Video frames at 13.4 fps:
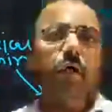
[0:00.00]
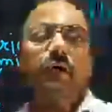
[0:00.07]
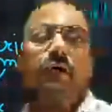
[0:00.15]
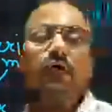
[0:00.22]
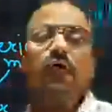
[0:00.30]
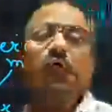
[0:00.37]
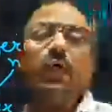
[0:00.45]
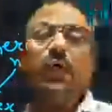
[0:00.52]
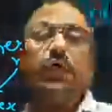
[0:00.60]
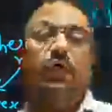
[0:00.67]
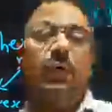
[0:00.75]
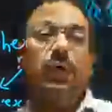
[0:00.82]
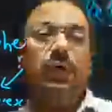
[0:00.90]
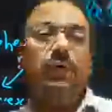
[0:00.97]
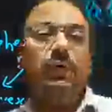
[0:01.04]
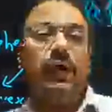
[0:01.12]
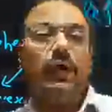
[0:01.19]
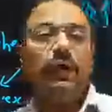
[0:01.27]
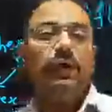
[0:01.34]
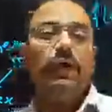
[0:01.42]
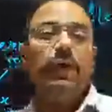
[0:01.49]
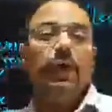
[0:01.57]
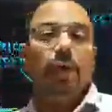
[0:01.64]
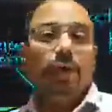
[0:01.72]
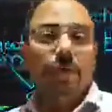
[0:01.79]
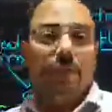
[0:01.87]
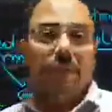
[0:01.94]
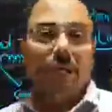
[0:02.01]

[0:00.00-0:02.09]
real image. Virtual image,